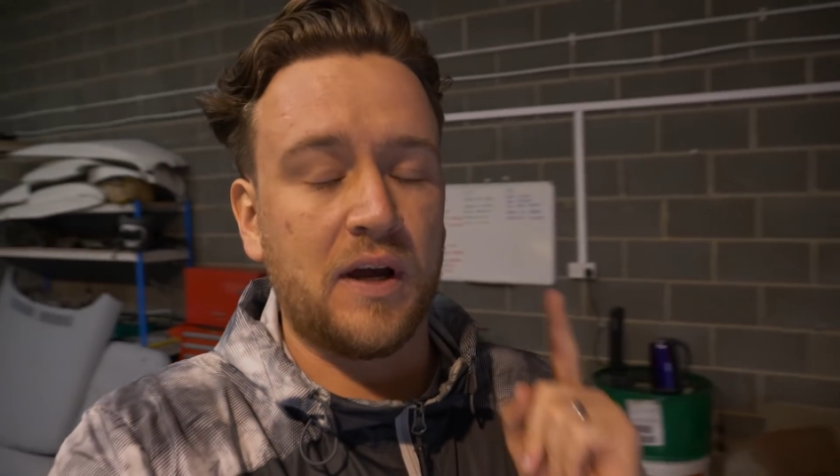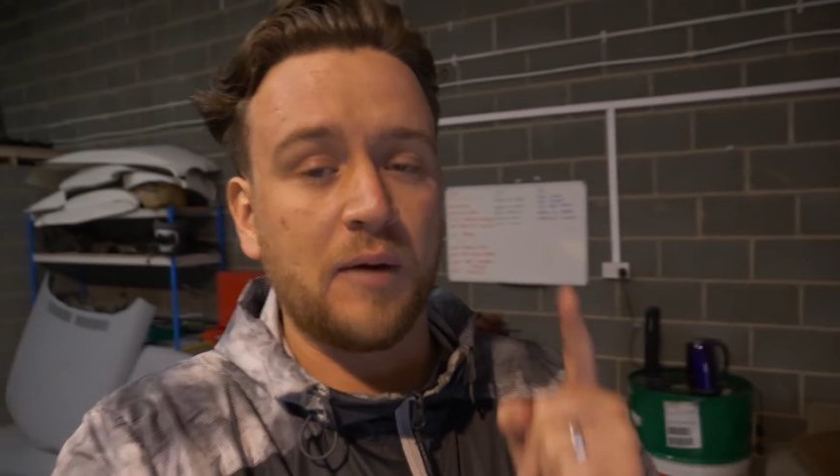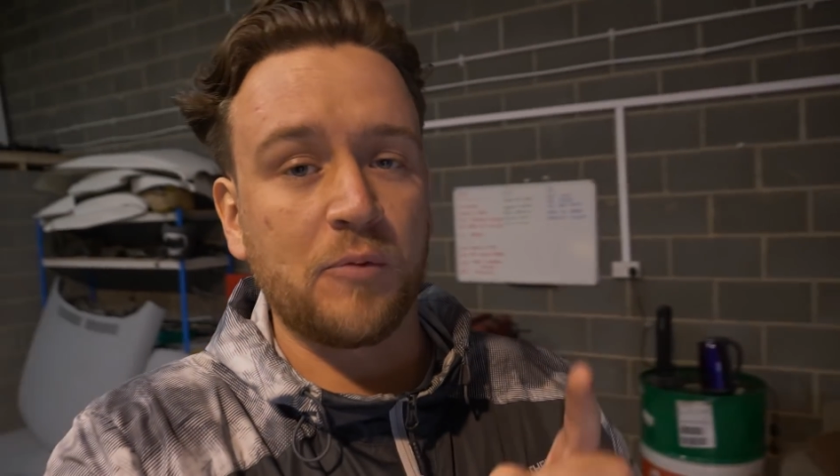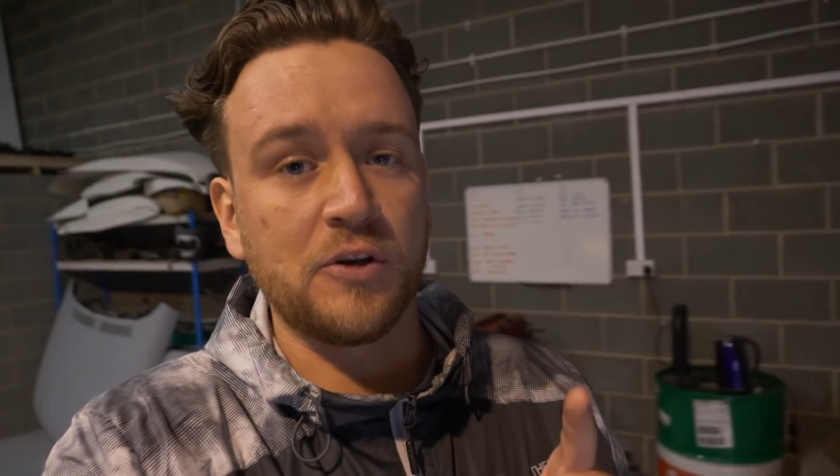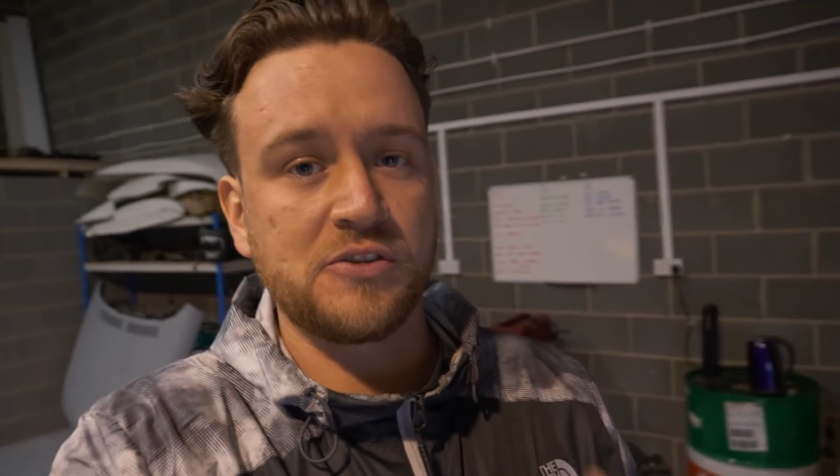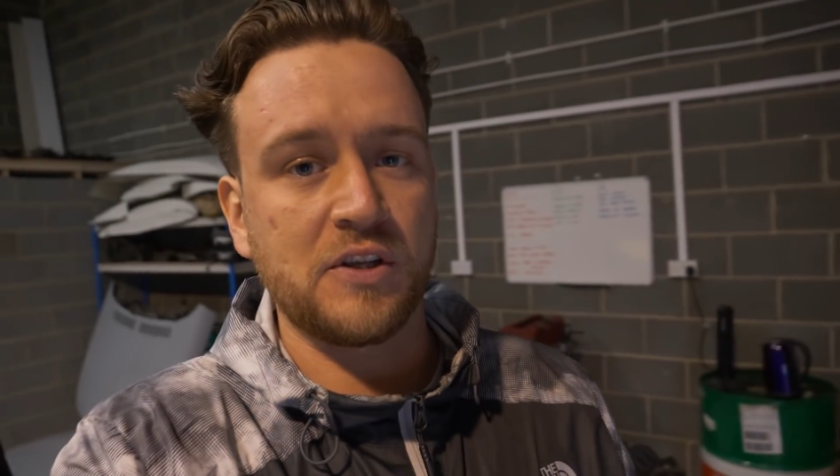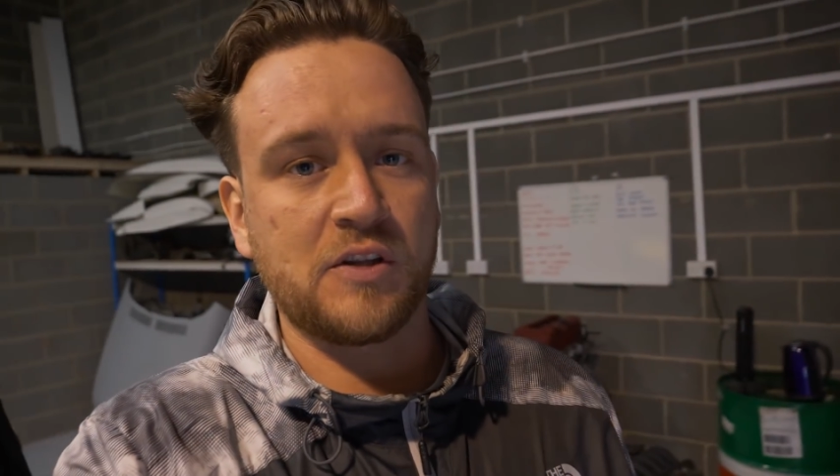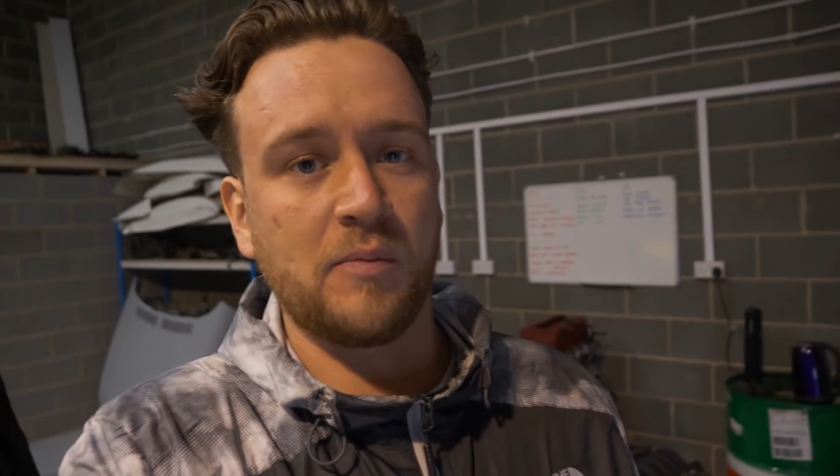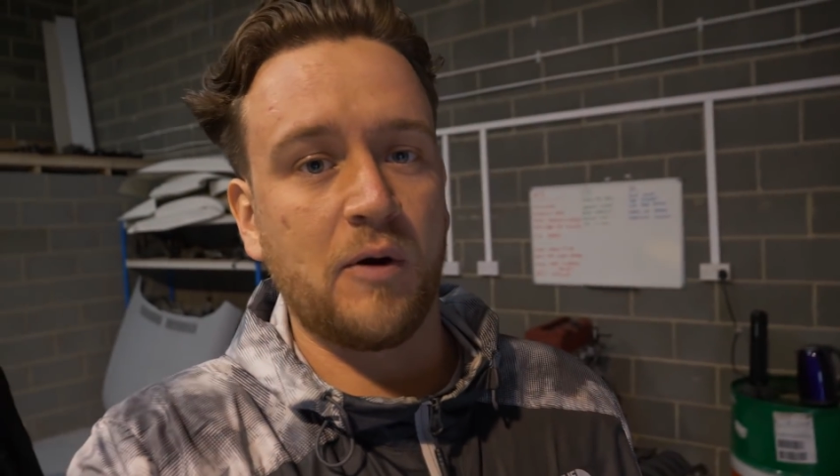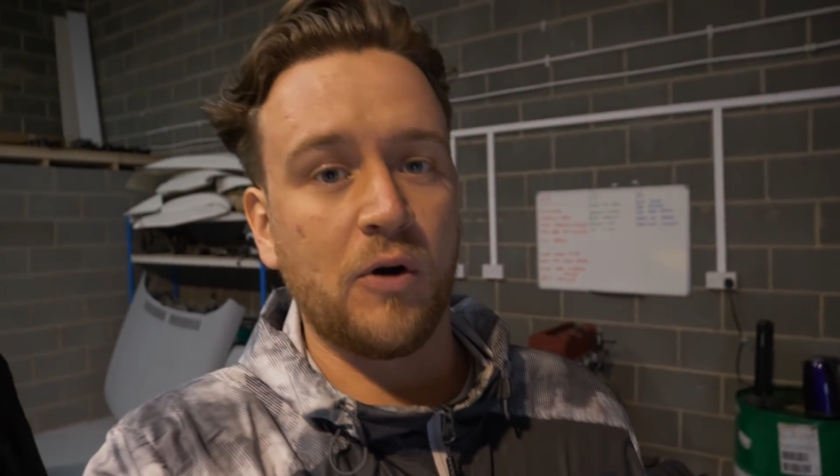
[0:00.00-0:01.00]
I am going to stick
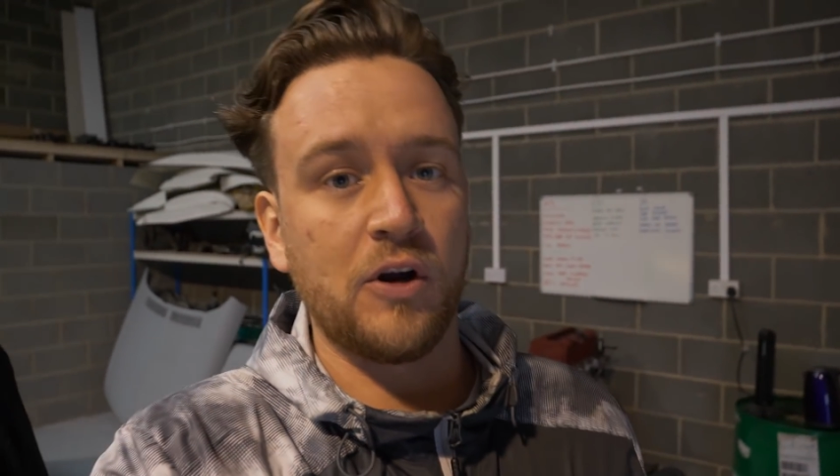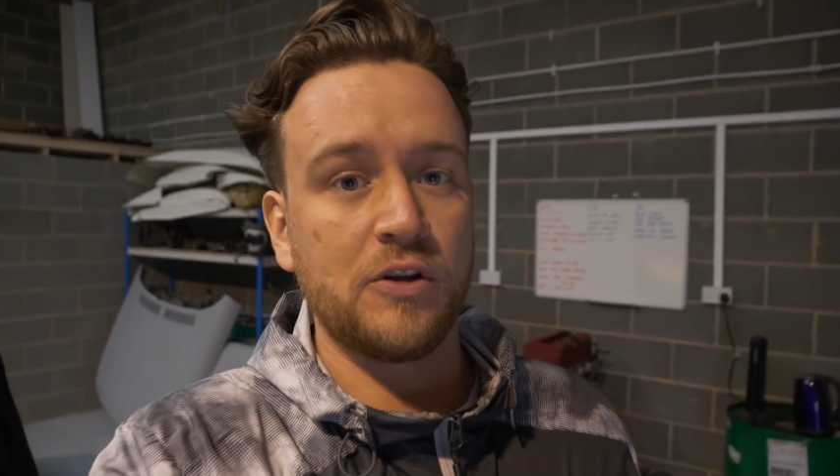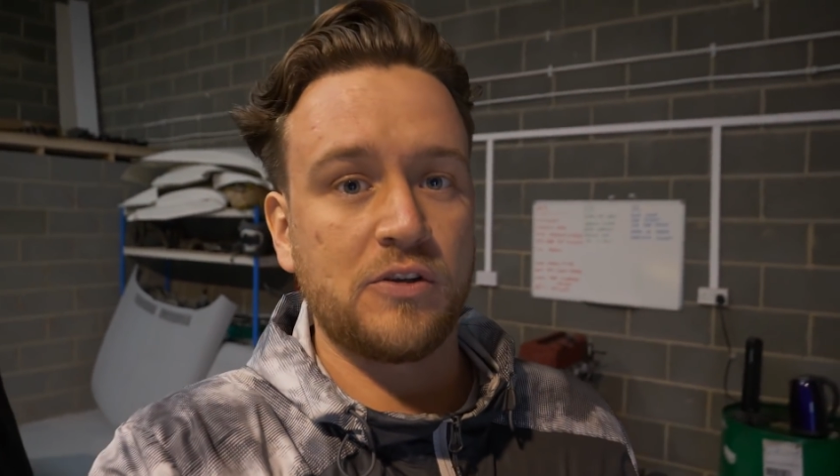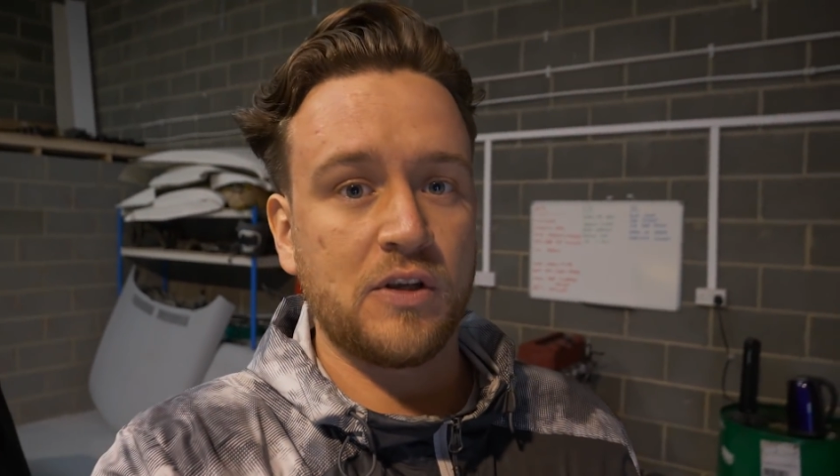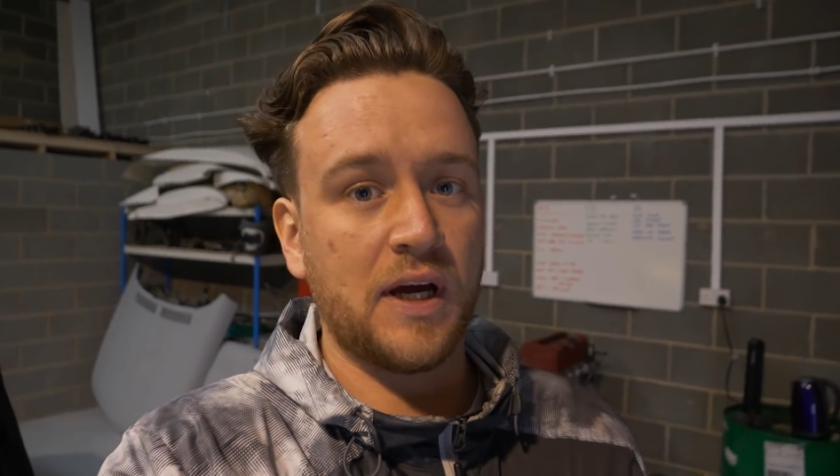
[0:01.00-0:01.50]
to my word